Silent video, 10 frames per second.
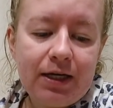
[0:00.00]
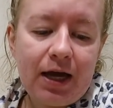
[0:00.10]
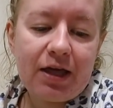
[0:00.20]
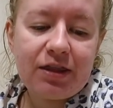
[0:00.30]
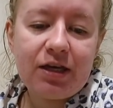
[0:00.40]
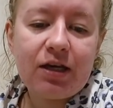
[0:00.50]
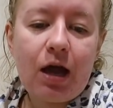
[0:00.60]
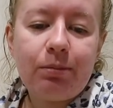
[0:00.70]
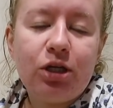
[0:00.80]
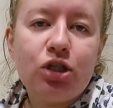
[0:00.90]
I think
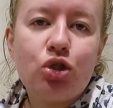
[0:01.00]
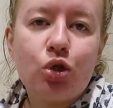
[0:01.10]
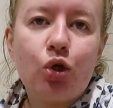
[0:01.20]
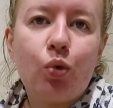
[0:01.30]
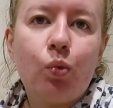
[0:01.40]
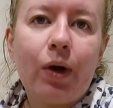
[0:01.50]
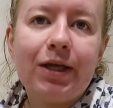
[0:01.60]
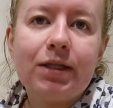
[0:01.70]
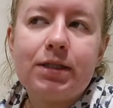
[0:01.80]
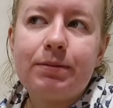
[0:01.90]
I'm going to do
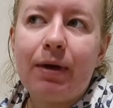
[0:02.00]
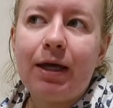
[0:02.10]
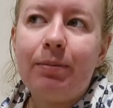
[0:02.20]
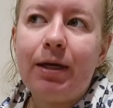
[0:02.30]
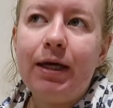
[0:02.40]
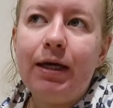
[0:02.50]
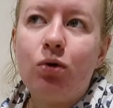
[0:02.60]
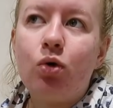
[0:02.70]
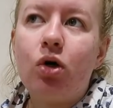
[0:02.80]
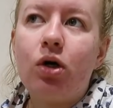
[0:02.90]
weights maybe,
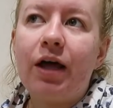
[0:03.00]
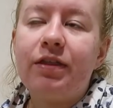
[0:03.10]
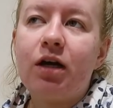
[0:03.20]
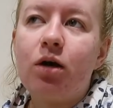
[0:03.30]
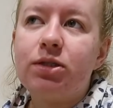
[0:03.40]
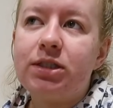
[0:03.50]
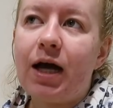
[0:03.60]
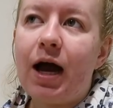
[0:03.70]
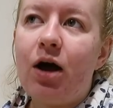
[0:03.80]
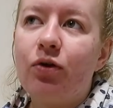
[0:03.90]
or I think I'll
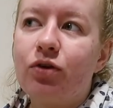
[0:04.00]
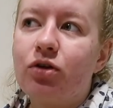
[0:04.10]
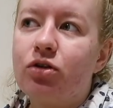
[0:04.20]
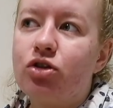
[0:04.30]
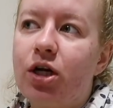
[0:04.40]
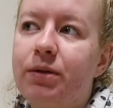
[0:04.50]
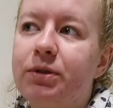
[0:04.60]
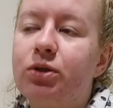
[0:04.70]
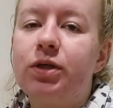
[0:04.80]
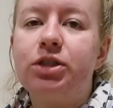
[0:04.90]
start on the
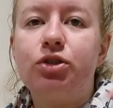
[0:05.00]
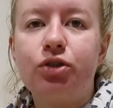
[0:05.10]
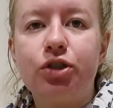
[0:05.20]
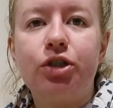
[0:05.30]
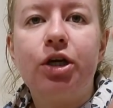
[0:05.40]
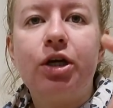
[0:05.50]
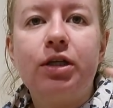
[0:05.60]
treadmill and do